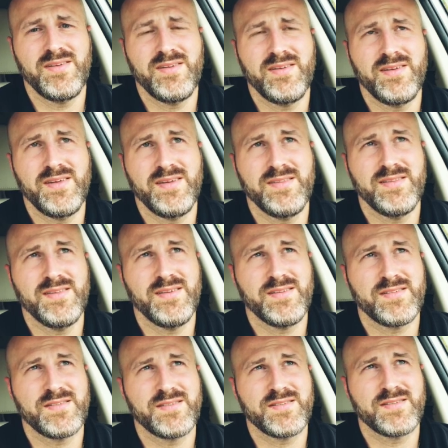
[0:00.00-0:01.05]
in
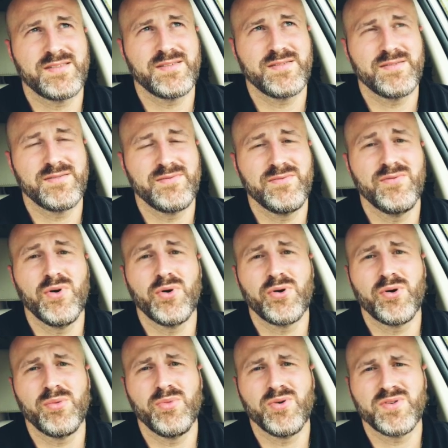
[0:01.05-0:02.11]
this
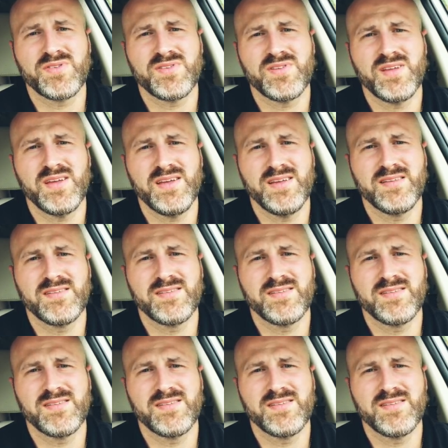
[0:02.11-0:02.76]
vulnerable state.